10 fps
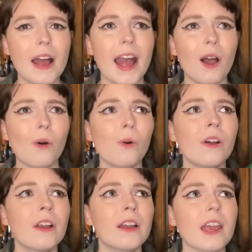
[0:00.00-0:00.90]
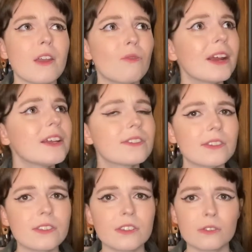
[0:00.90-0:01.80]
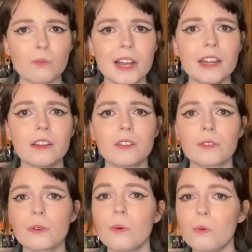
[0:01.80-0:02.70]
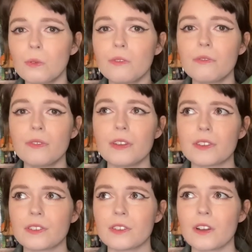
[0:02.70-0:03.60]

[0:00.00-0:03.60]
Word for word: how he reasons his way through all of this